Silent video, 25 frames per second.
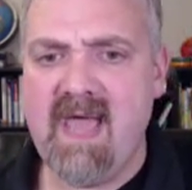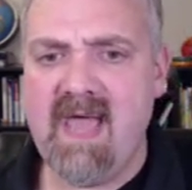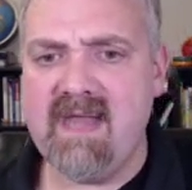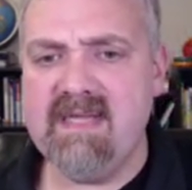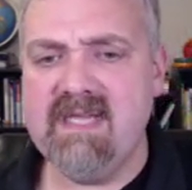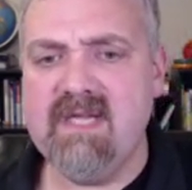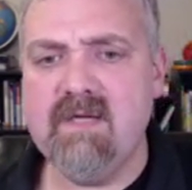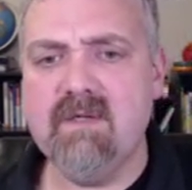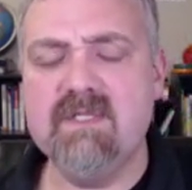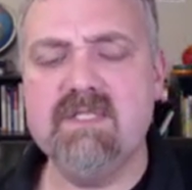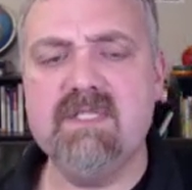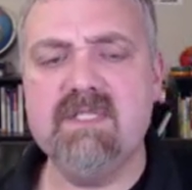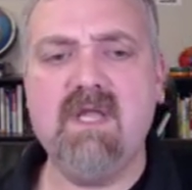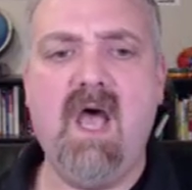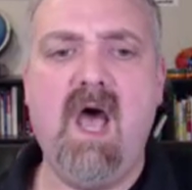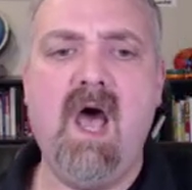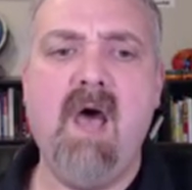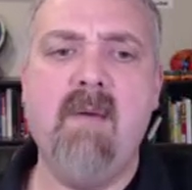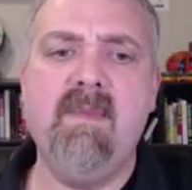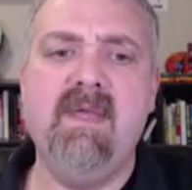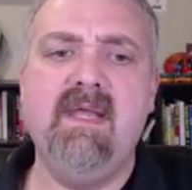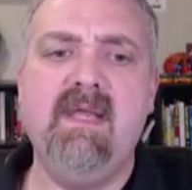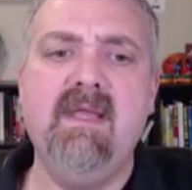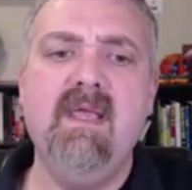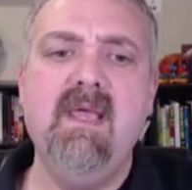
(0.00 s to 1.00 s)
Not near as
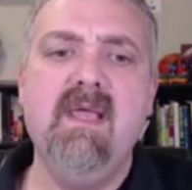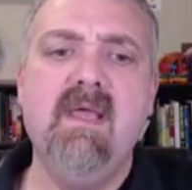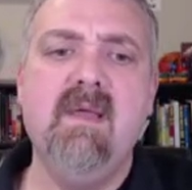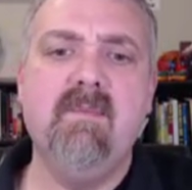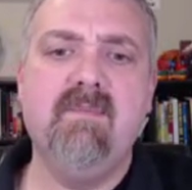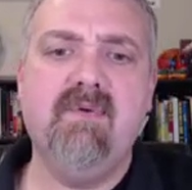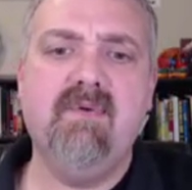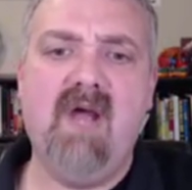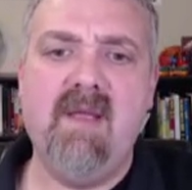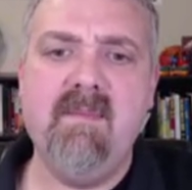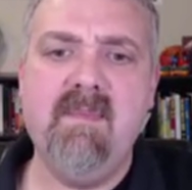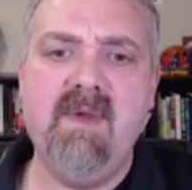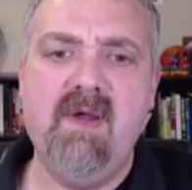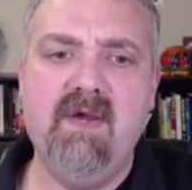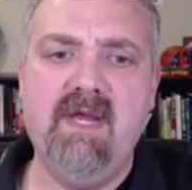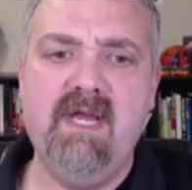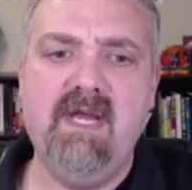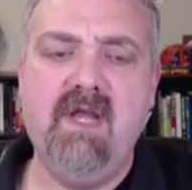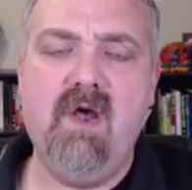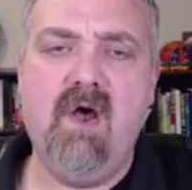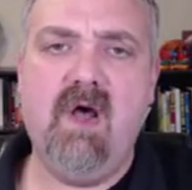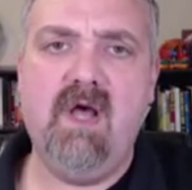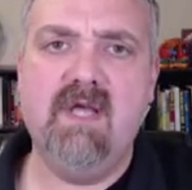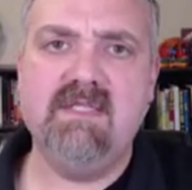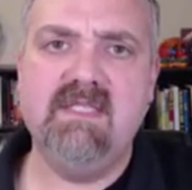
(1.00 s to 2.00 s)
common.
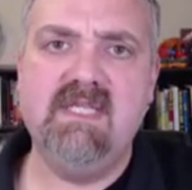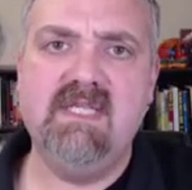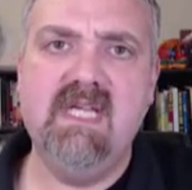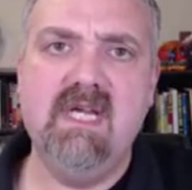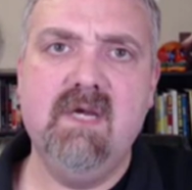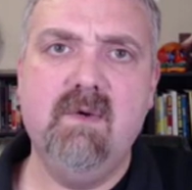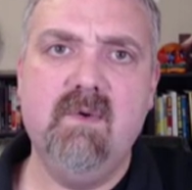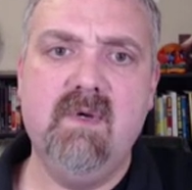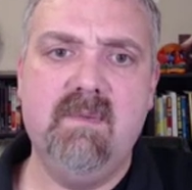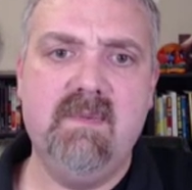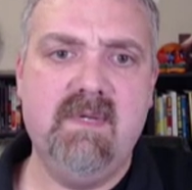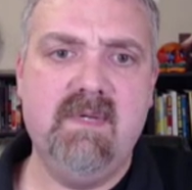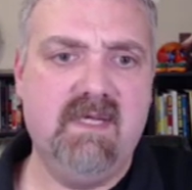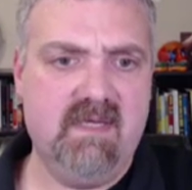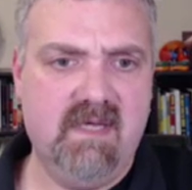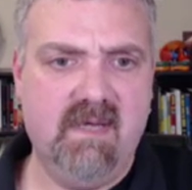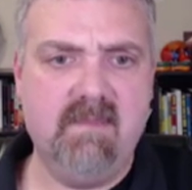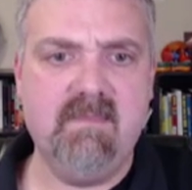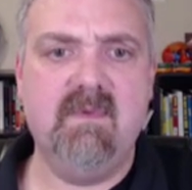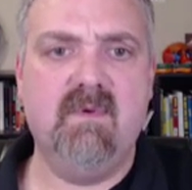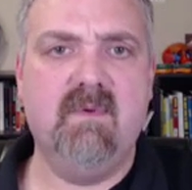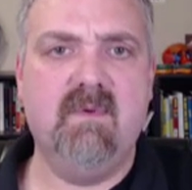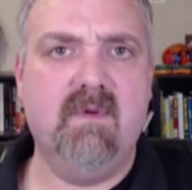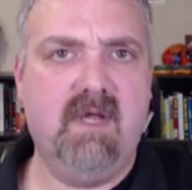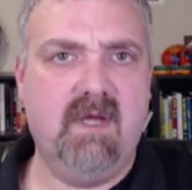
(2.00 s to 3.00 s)
Primary cause here would,
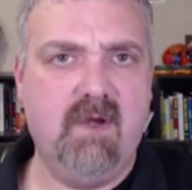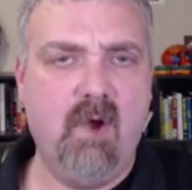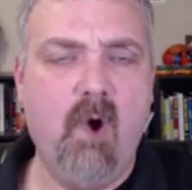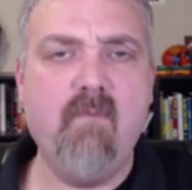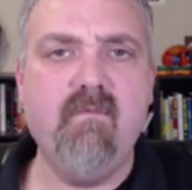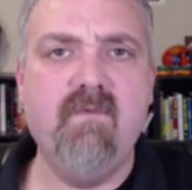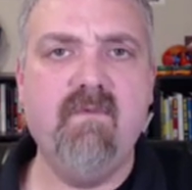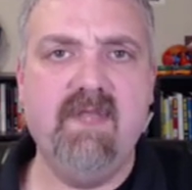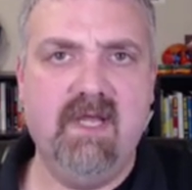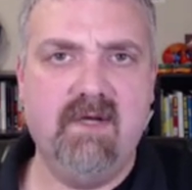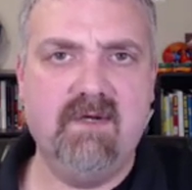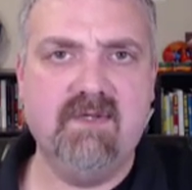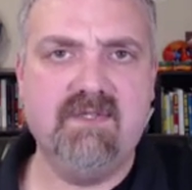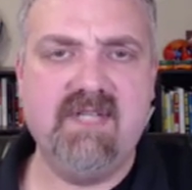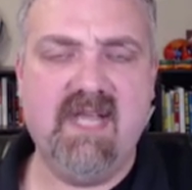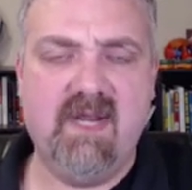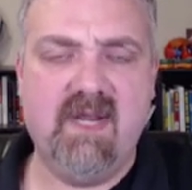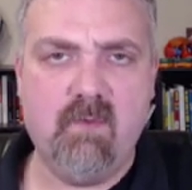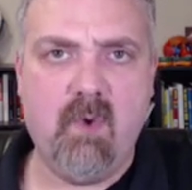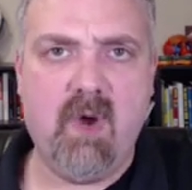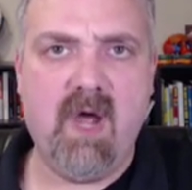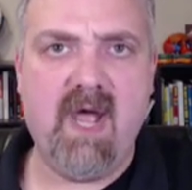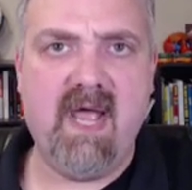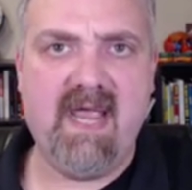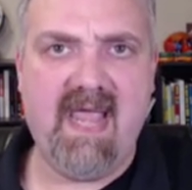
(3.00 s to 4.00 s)
and, and hopefully
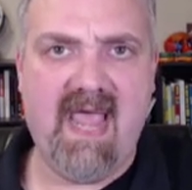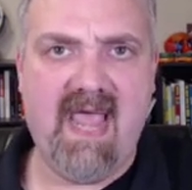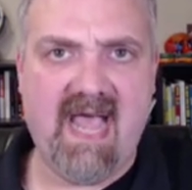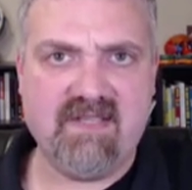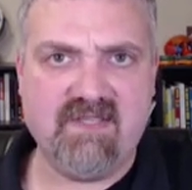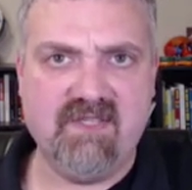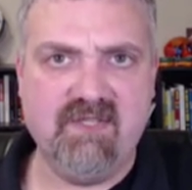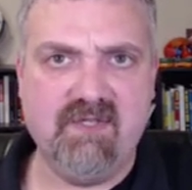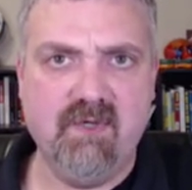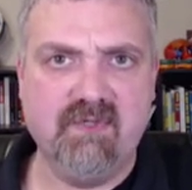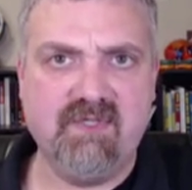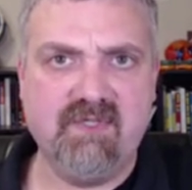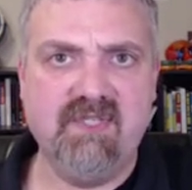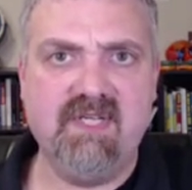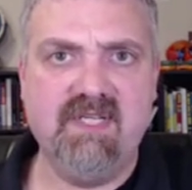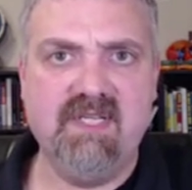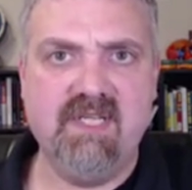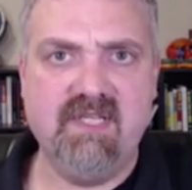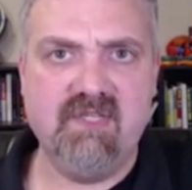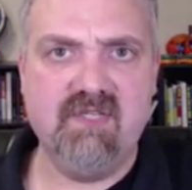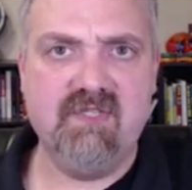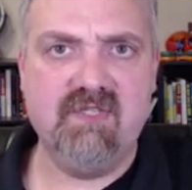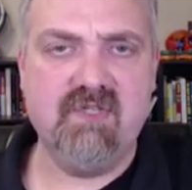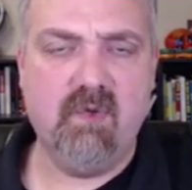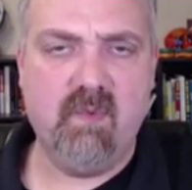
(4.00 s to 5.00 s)
understand why
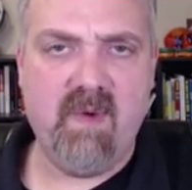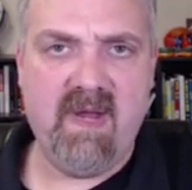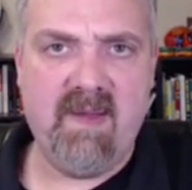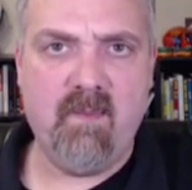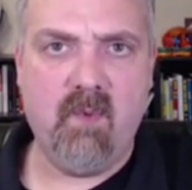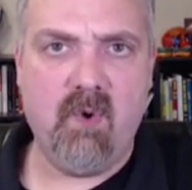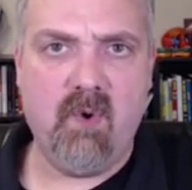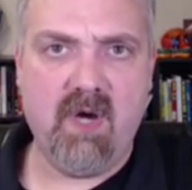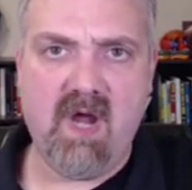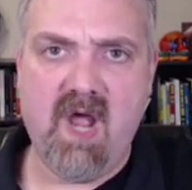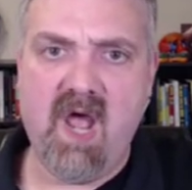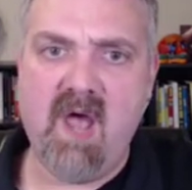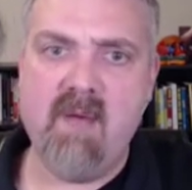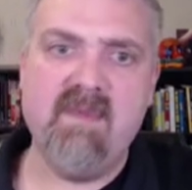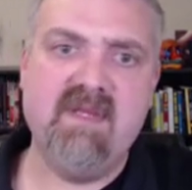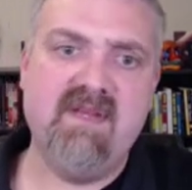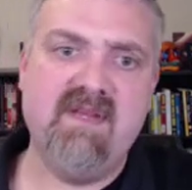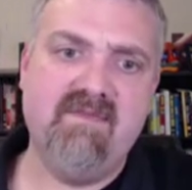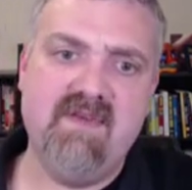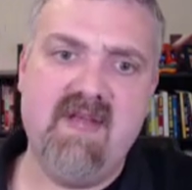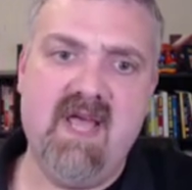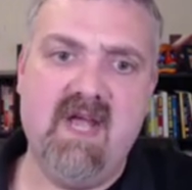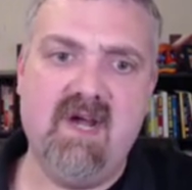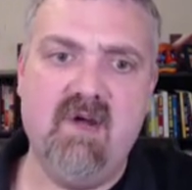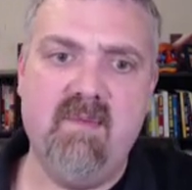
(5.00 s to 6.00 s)
acidosis conditions are way more
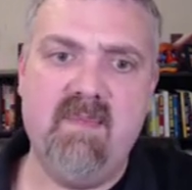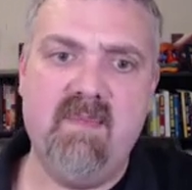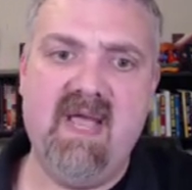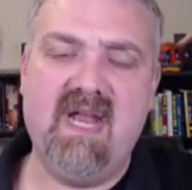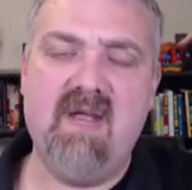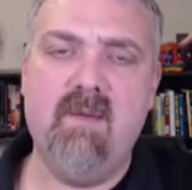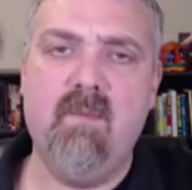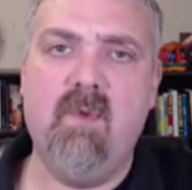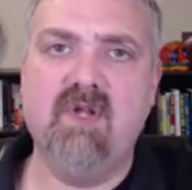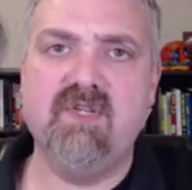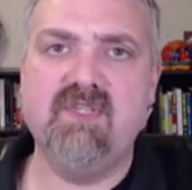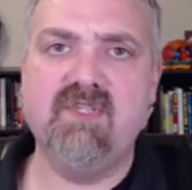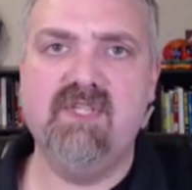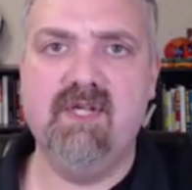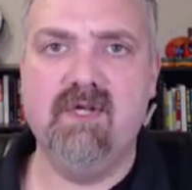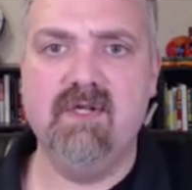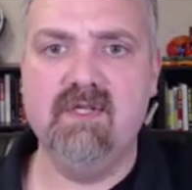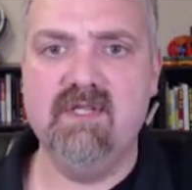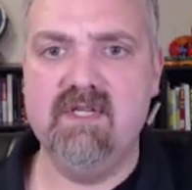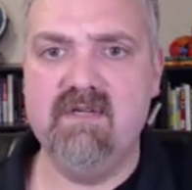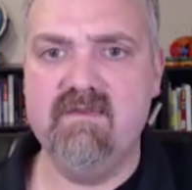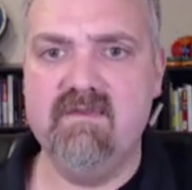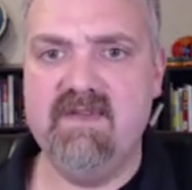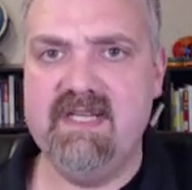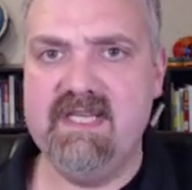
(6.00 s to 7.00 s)
common. If not, go back and watch
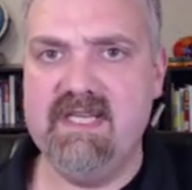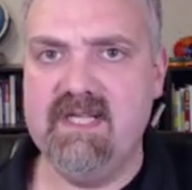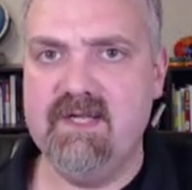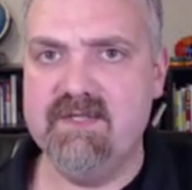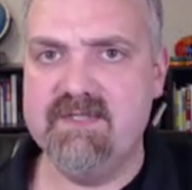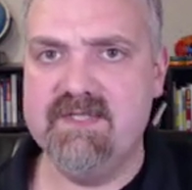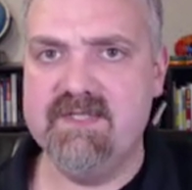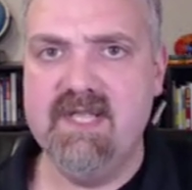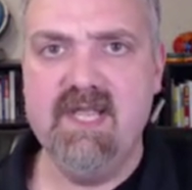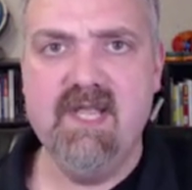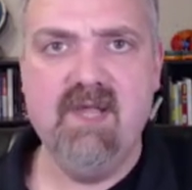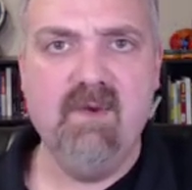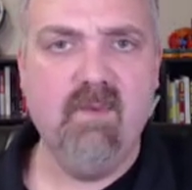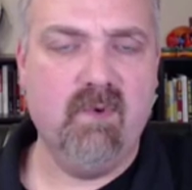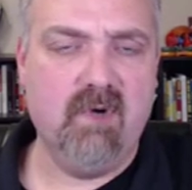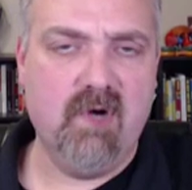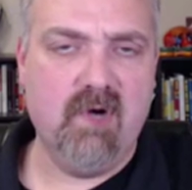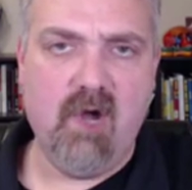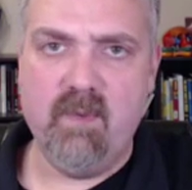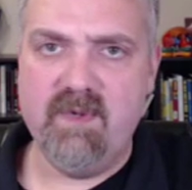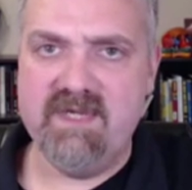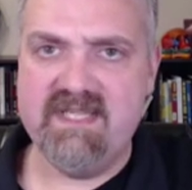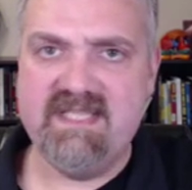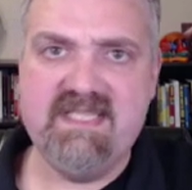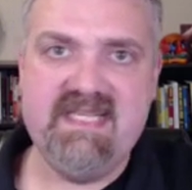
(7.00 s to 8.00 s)
the earlier videos.
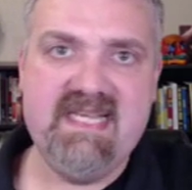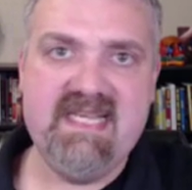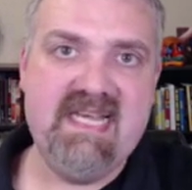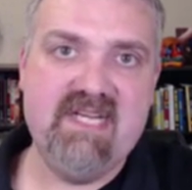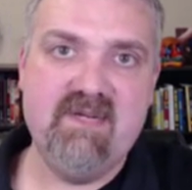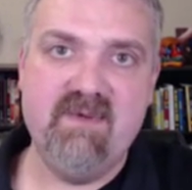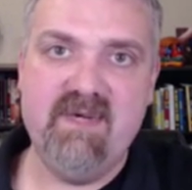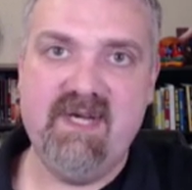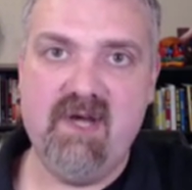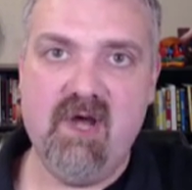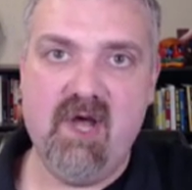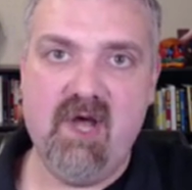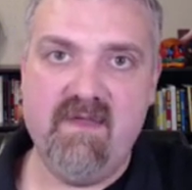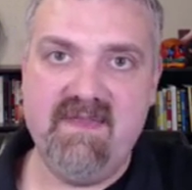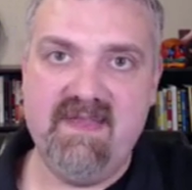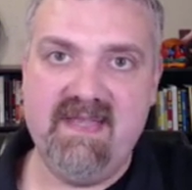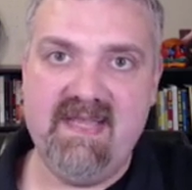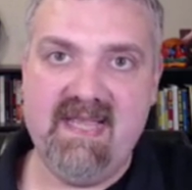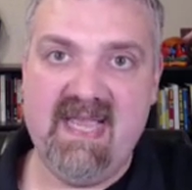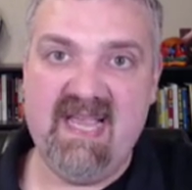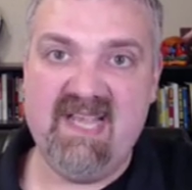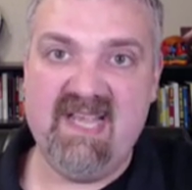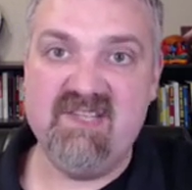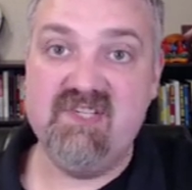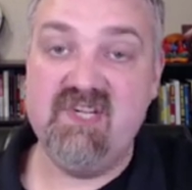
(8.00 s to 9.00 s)
We're always teetering
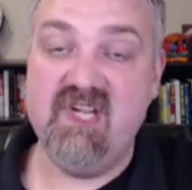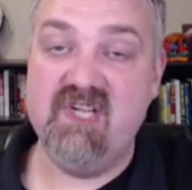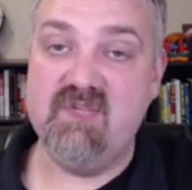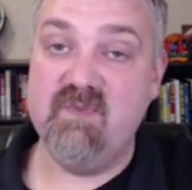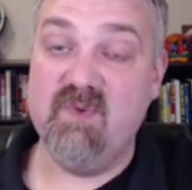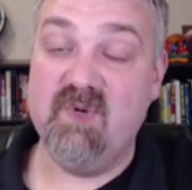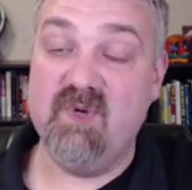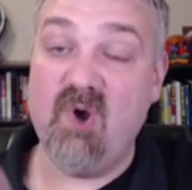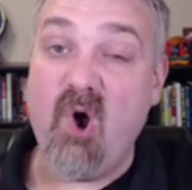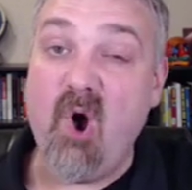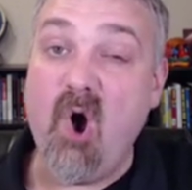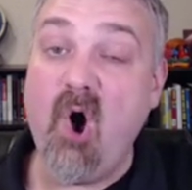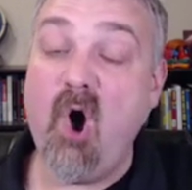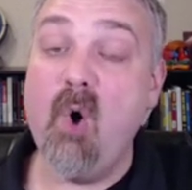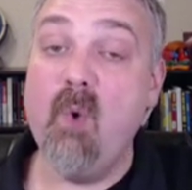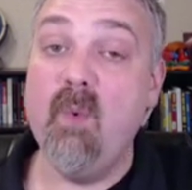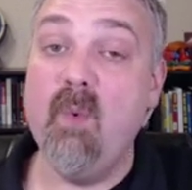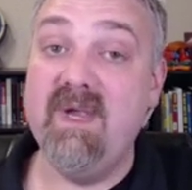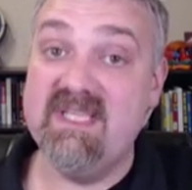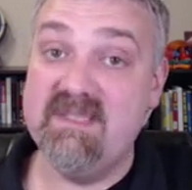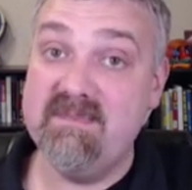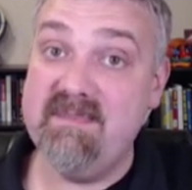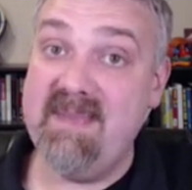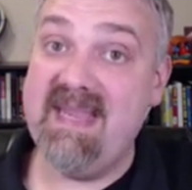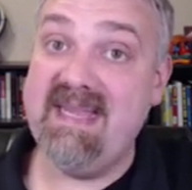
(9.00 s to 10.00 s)
on the edge because we're
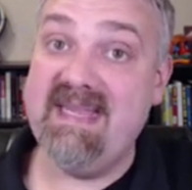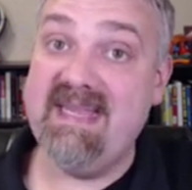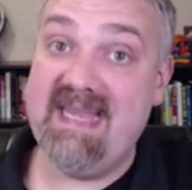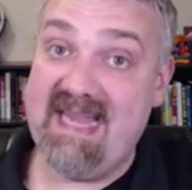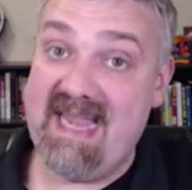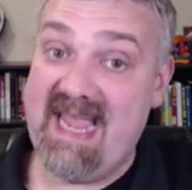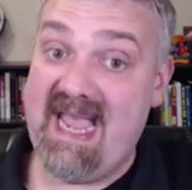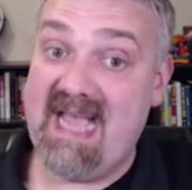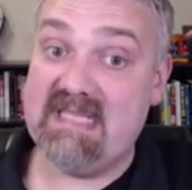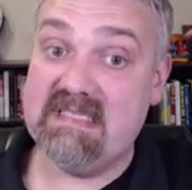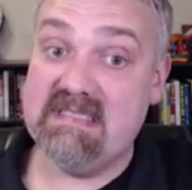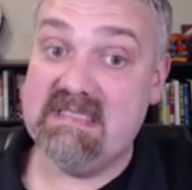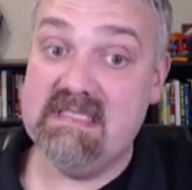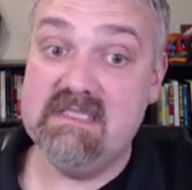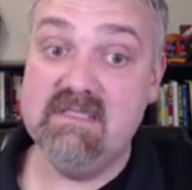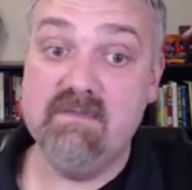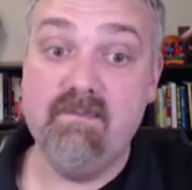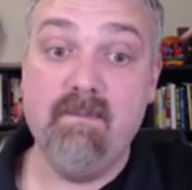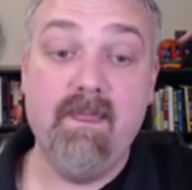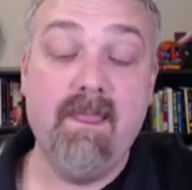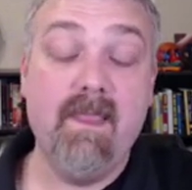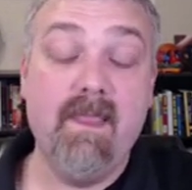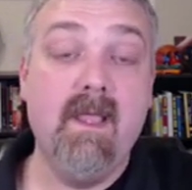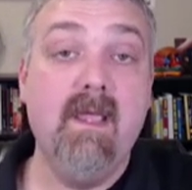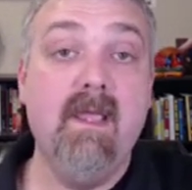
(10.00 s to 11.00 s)
always making
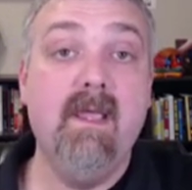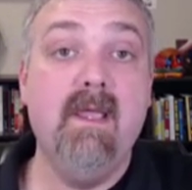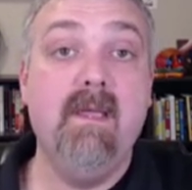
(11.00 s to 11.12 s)
acids.